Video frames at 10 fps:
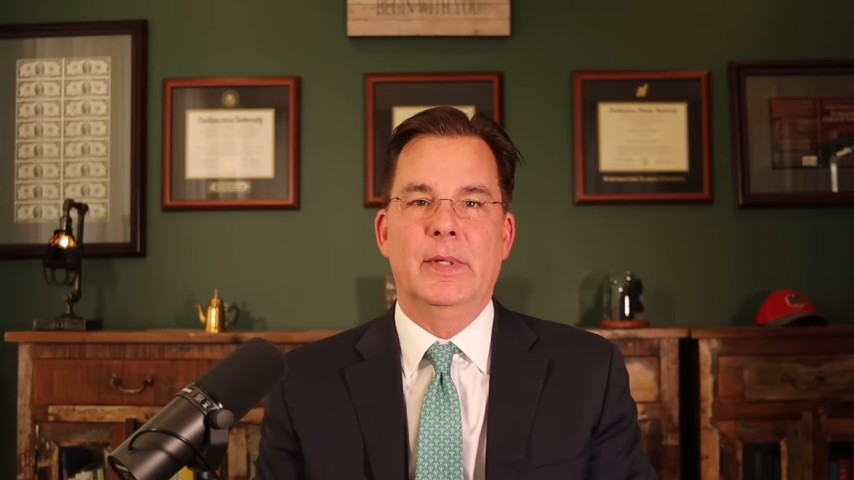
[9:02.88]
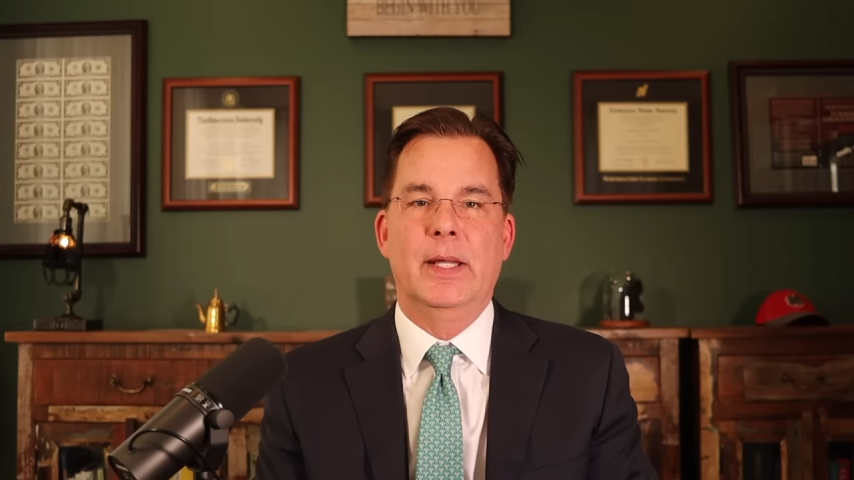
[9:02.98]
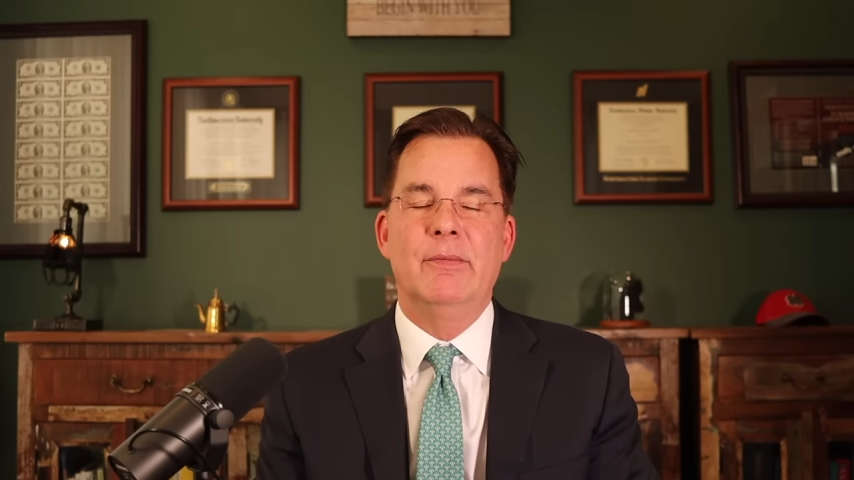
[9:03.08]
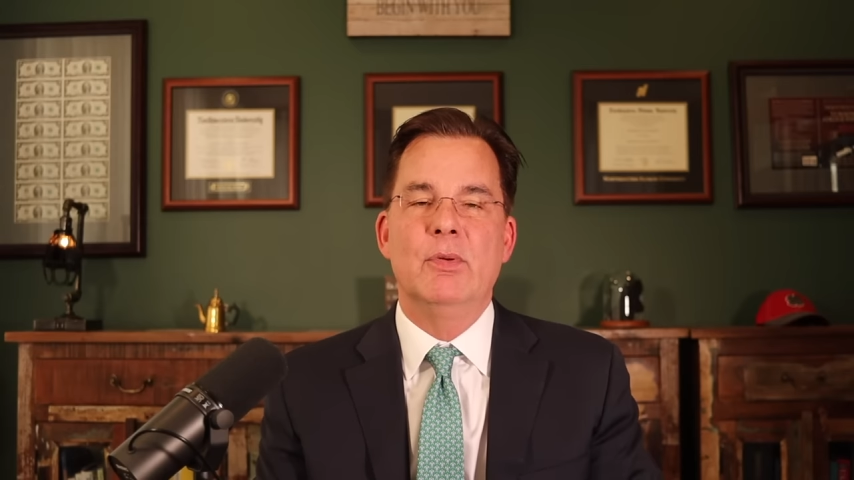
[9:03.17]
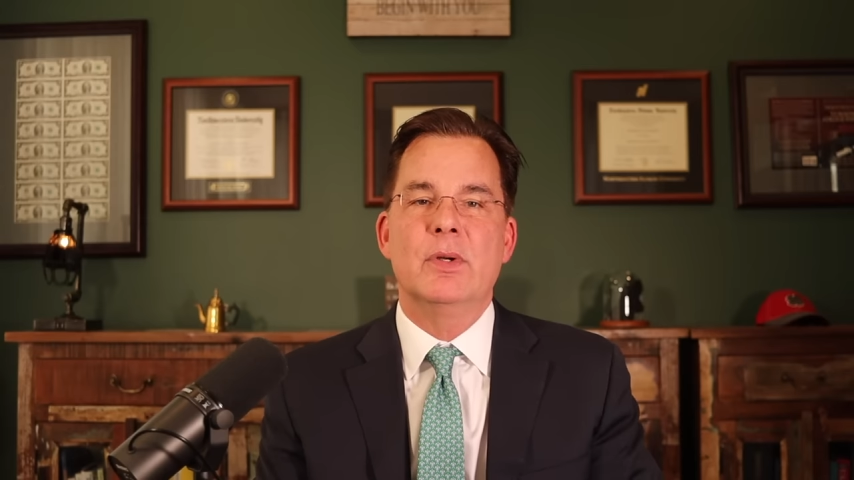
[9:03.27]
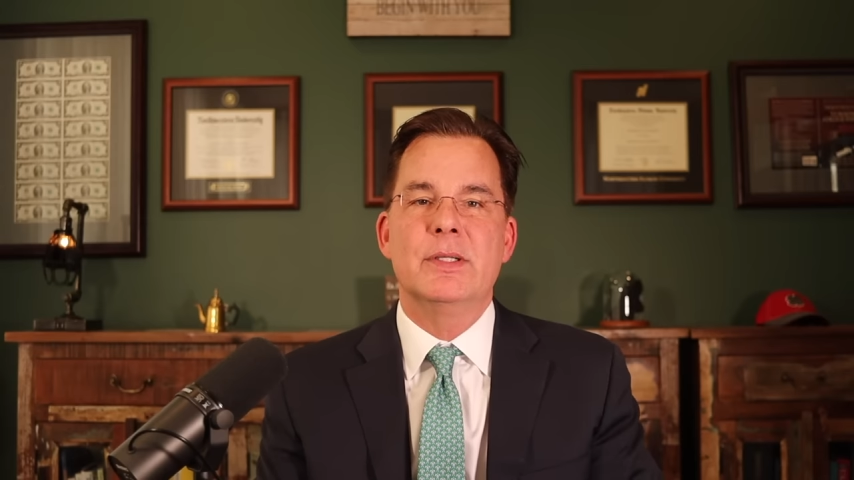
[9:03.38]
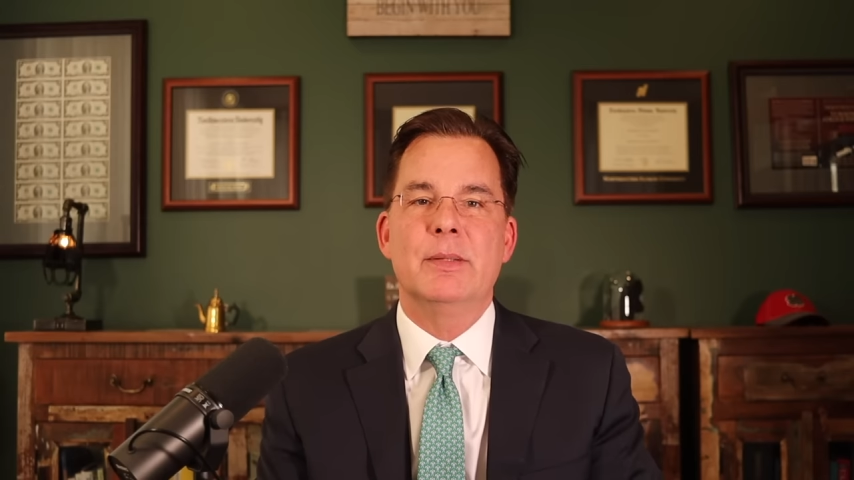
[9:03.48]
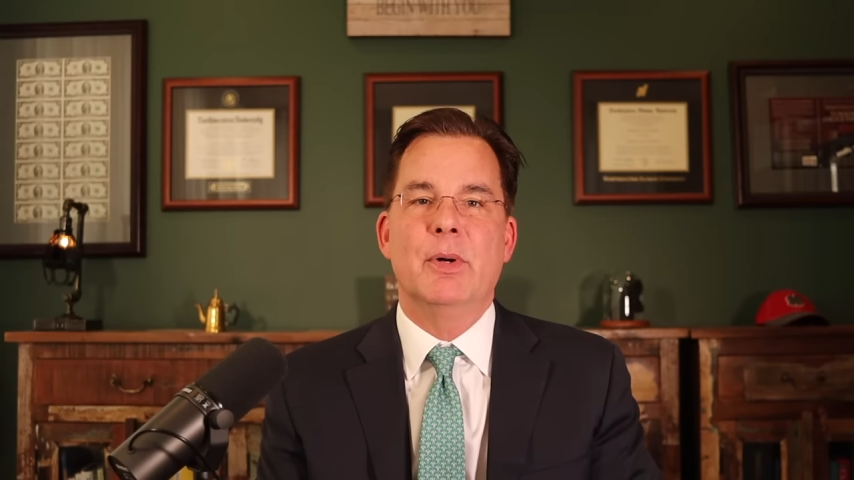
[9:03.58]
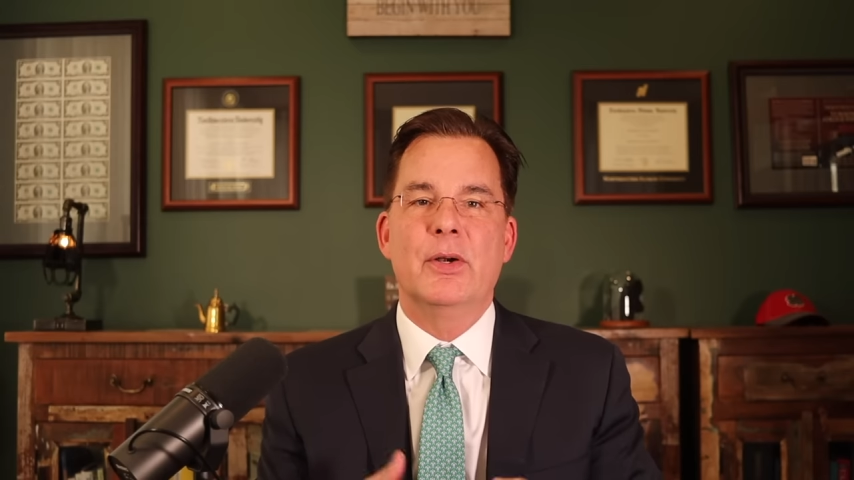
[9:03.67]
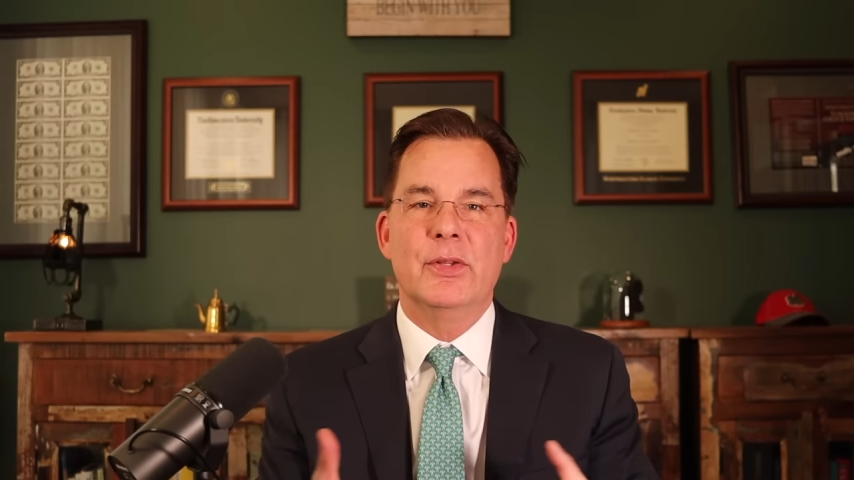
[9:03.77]
If you want to
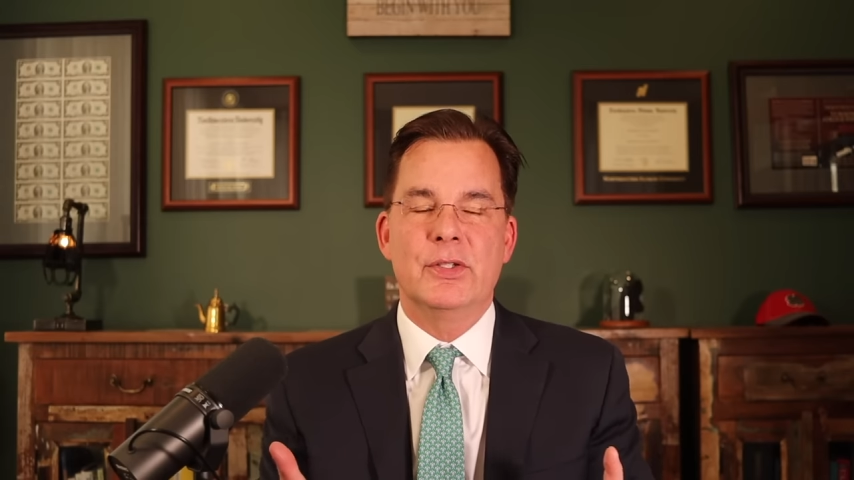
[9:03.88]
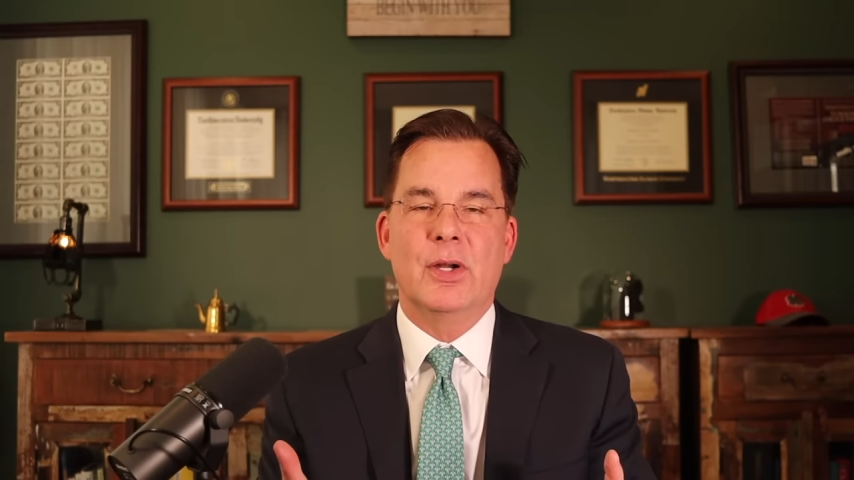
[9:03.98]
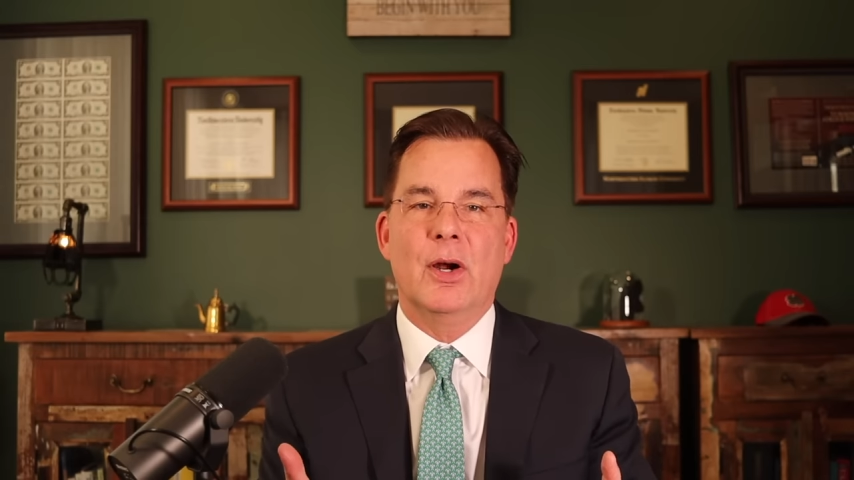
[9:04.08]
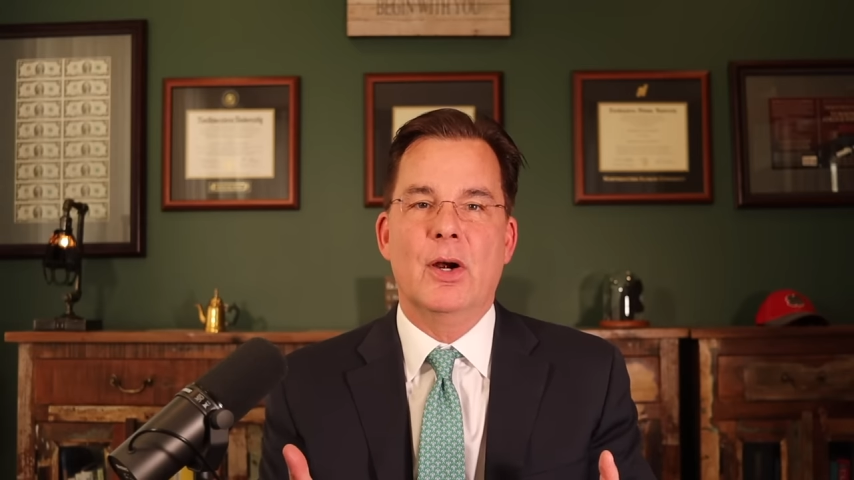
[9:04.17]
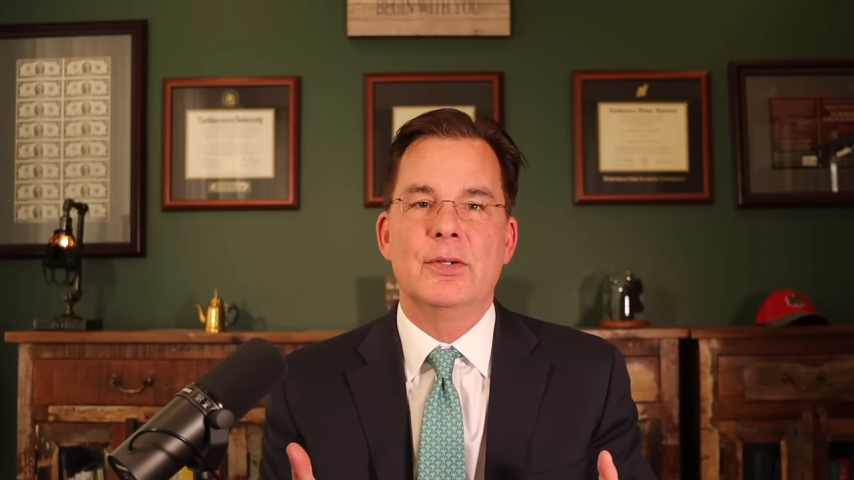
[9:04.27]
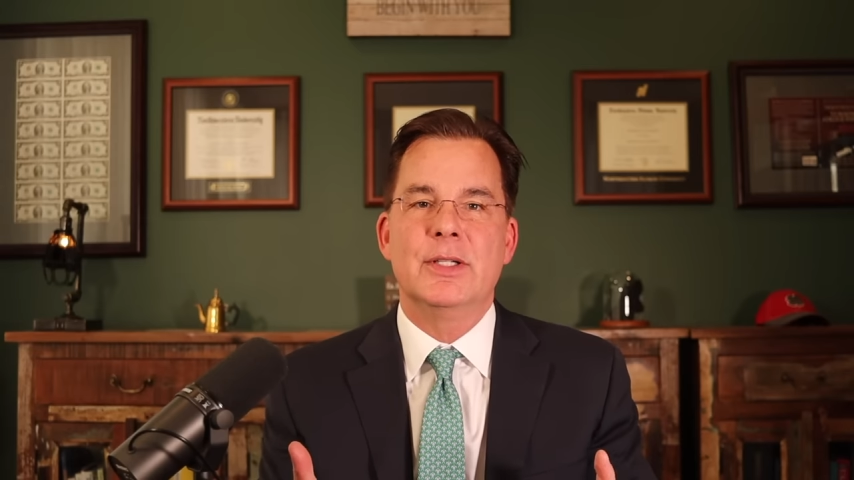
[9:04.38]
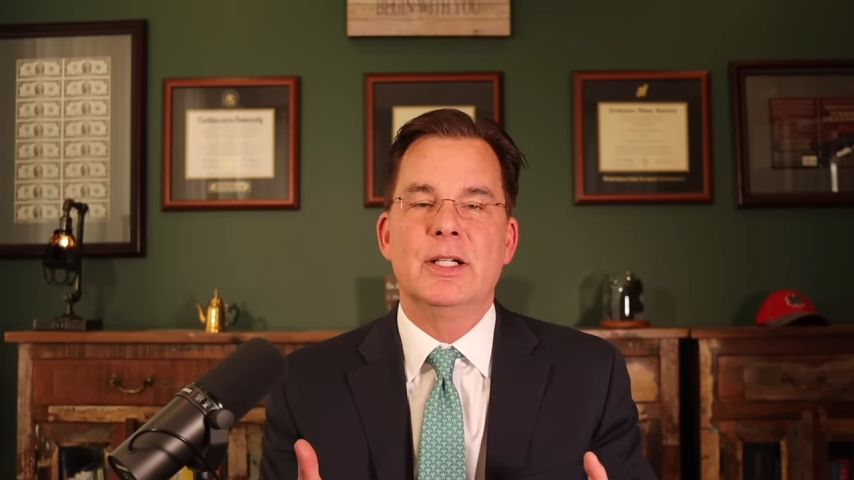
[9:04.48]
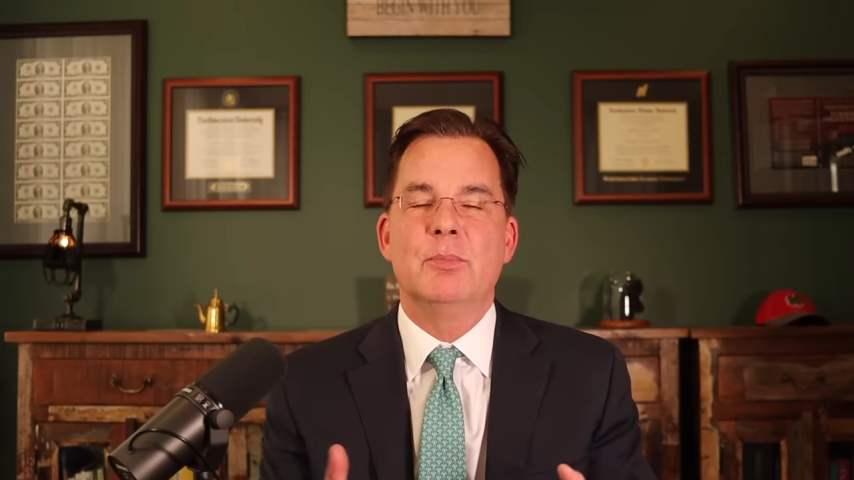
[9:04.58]
sleep under the stars in